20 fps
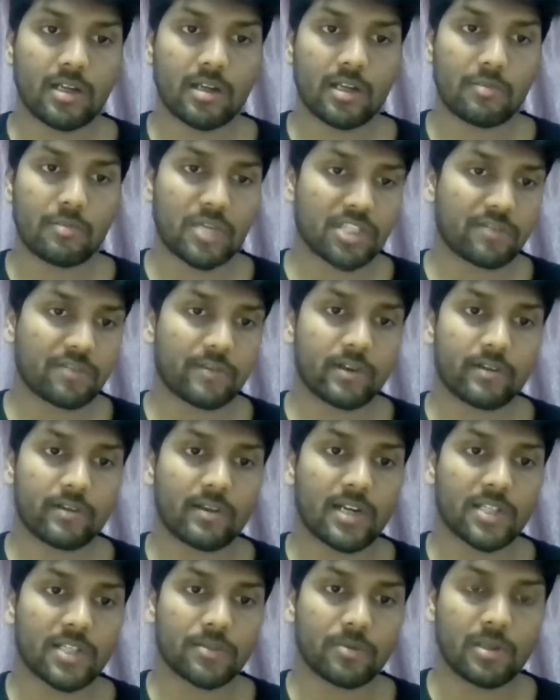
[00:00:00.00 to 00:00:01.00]
much
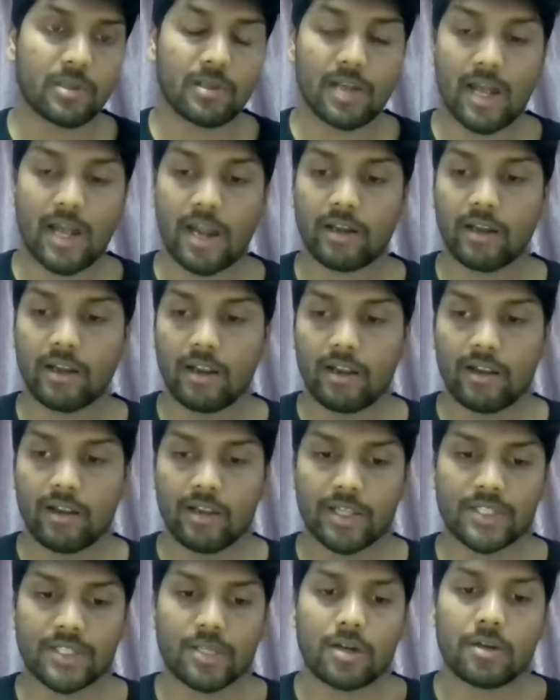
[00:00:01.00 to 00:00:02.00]
further as well. And
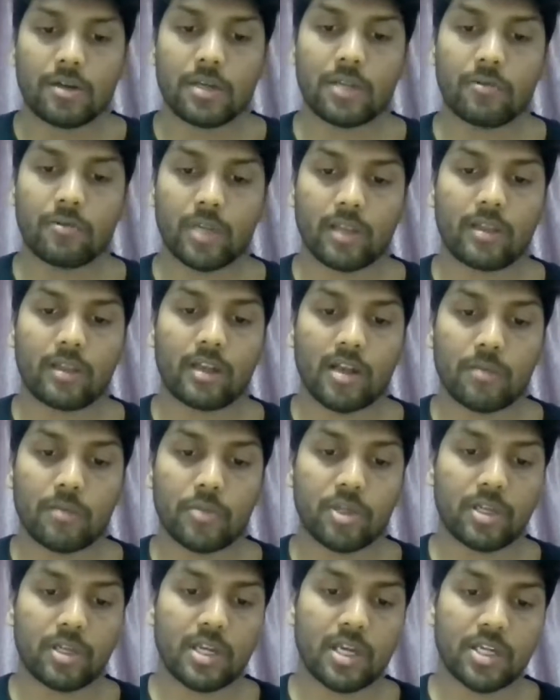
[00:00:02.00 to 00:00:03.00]
it's not only with the
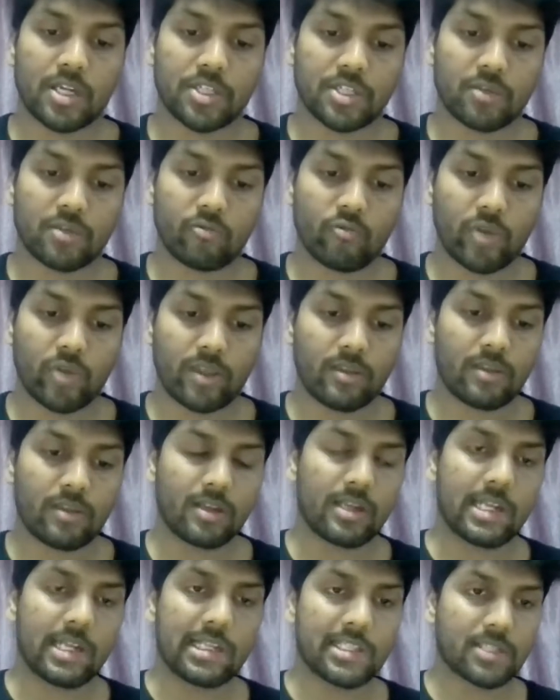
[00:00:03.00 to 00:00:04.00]
communication with the
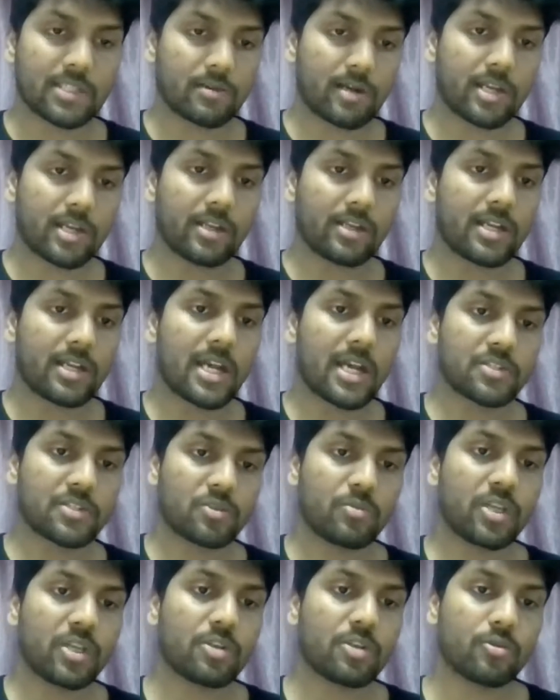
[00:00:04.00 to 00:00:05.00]
guilds, right? It has
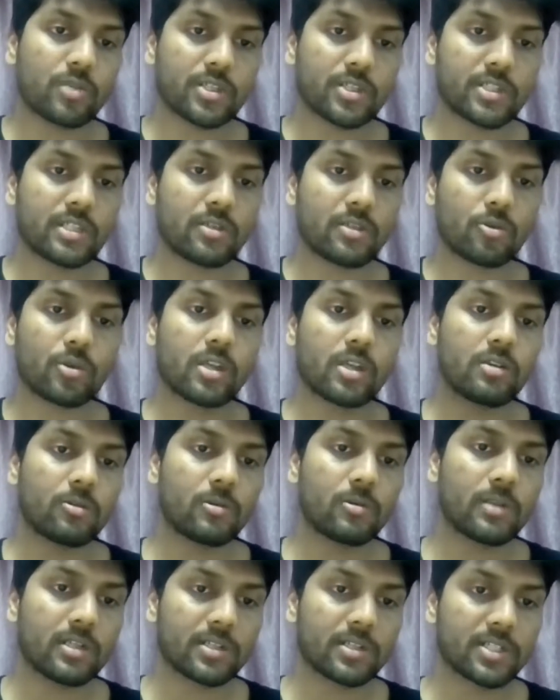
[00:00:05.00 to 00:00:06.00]
to be towards the token
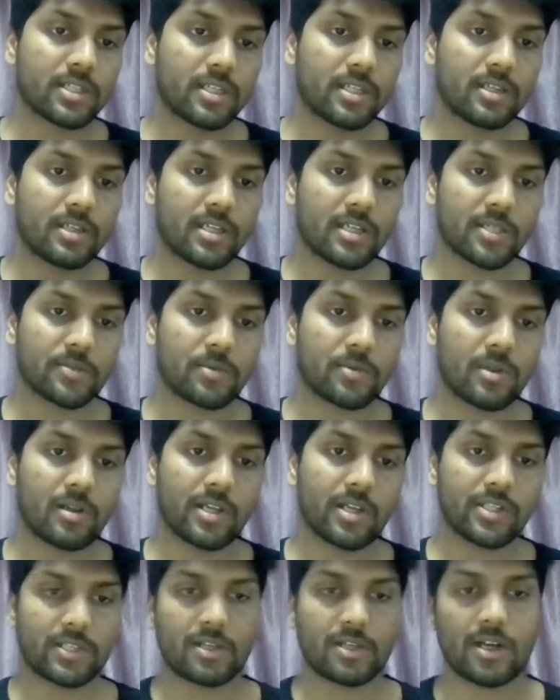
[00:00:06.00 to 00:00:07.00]
holders as well.
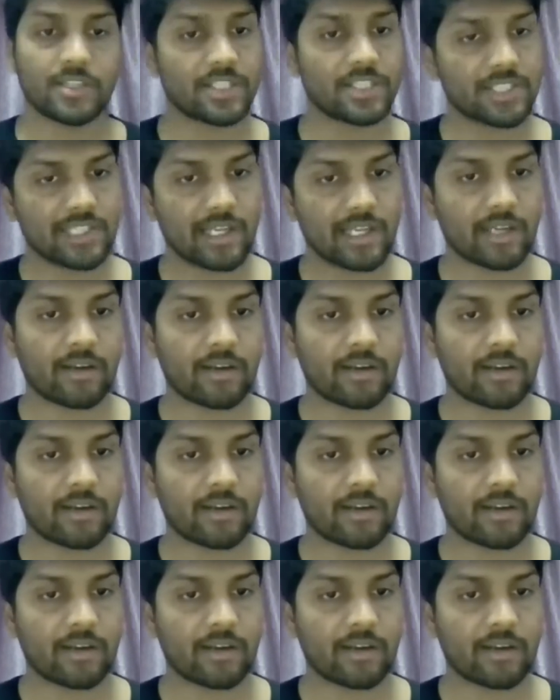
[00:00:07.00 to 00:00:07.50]
It's not just like